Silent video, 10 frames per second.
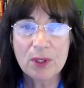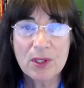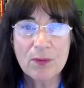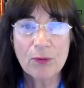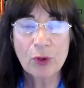
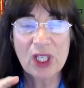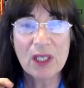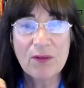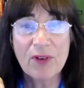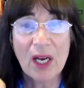free
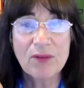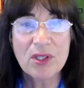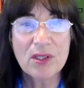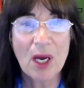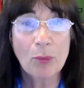five
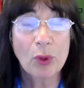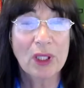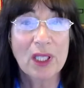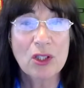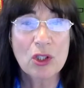step
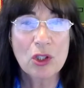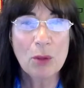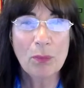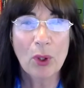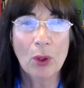
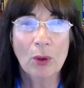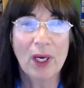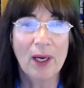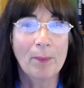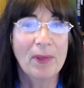relationship
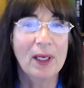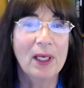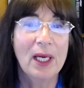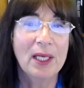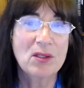program
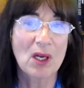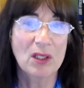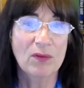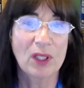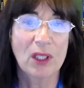at
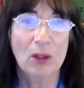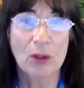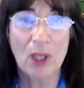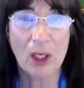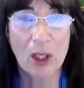
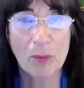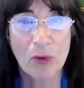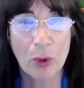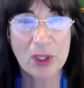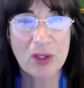scientifichealer.com
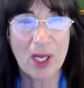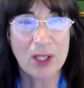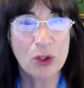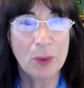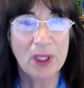forward
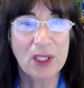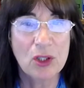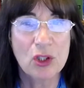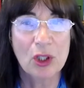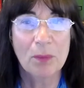slash
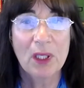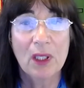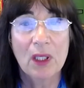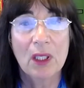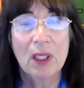relationship.
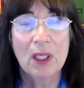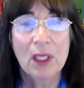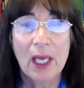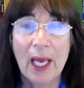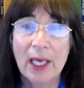
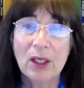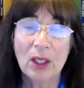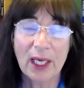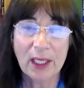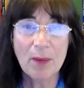And
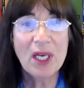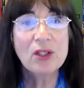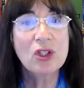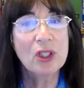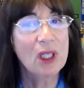like I
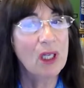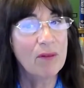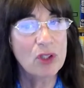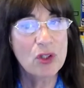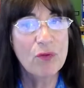mentioned, it
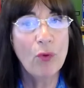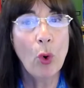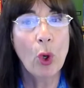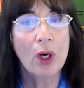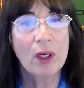covers
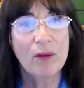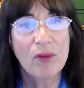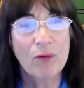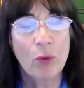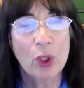four of
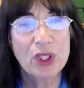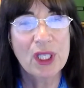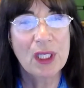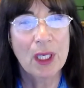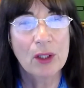the
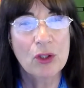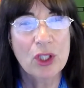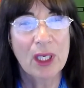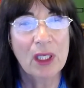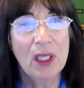14
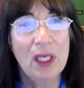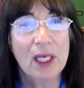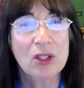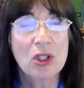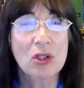energetic
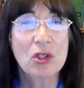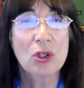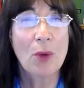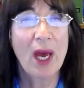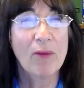connections
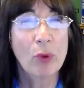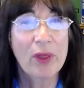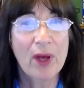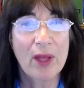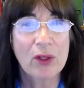you have
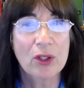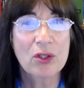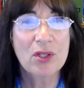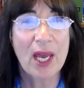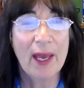with
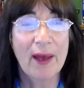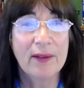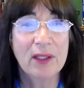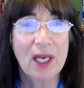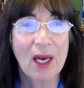others
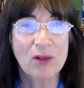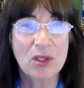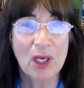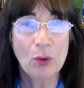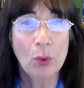and the
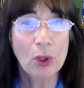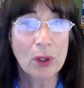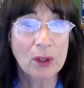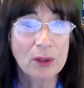outside world.